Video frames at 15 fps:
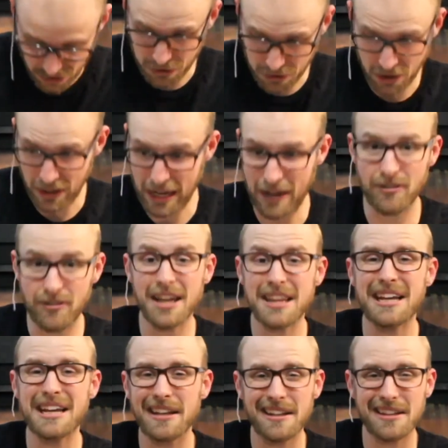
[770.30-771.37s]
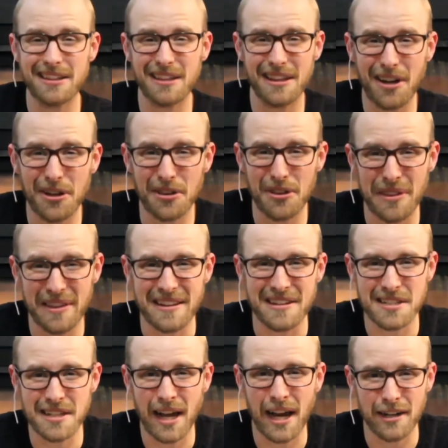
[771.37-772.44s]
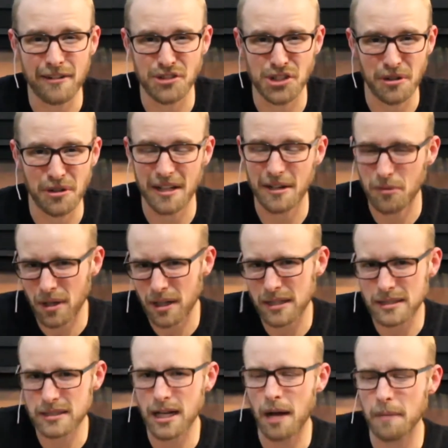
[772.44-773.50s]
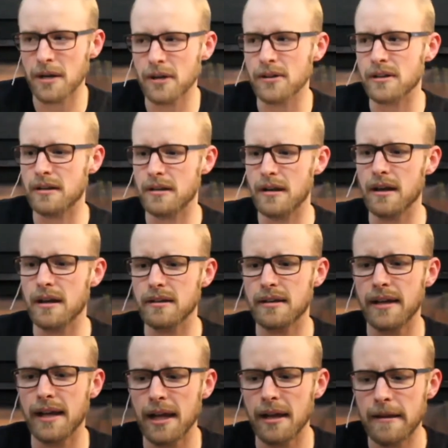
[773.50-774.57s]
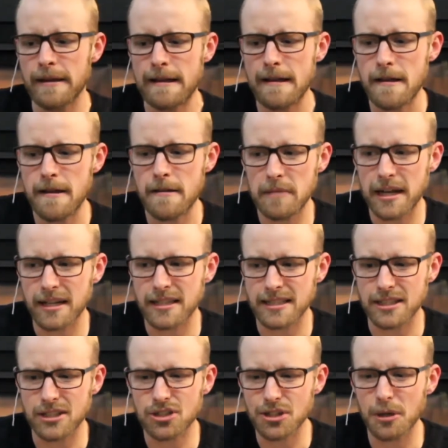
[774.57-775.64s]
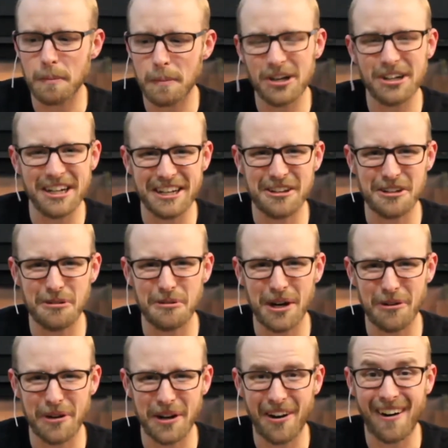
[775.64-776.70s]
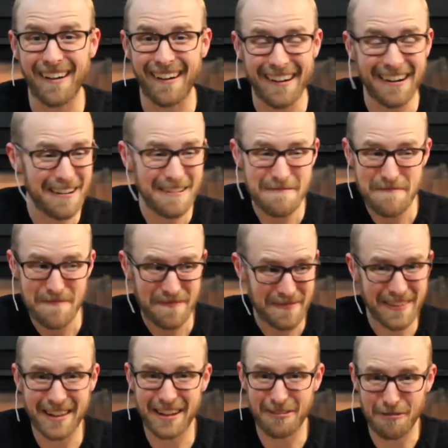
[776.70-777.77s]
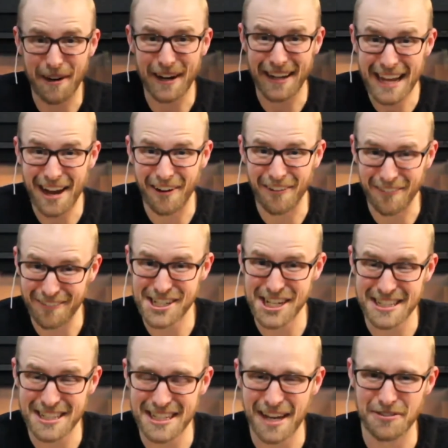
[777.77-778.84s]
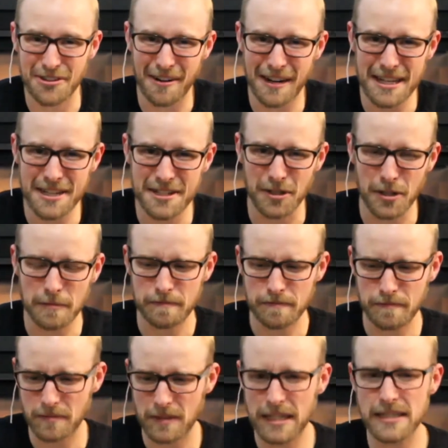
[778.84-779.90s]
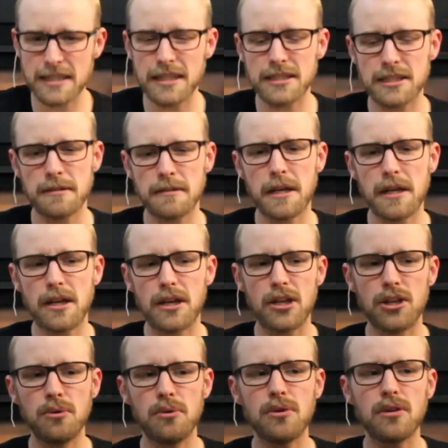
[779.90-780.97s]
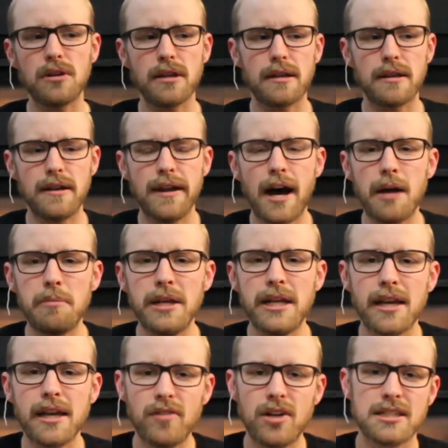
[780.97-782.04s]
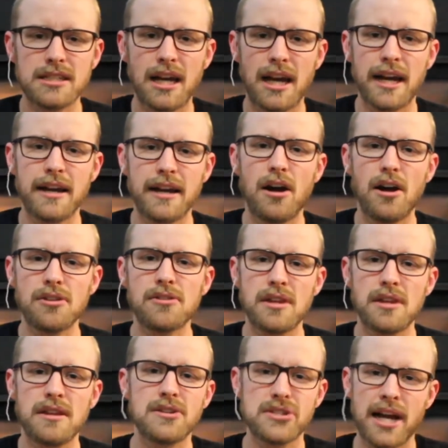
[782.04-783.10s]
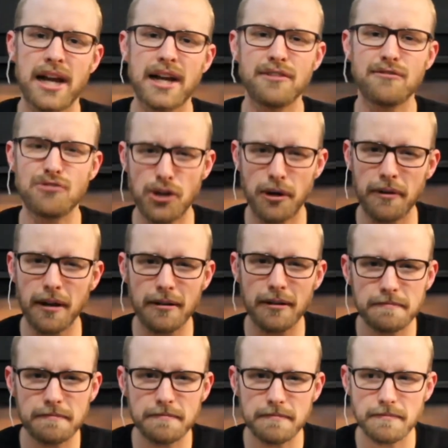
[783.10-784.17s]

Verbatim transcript: You'll have nothing other than the sign of Jonah. And we're going to stop here uh, today because it's so pertinent to where we are right now, just after Easter. He says, You will not be given a sign other than the sign of Jonah.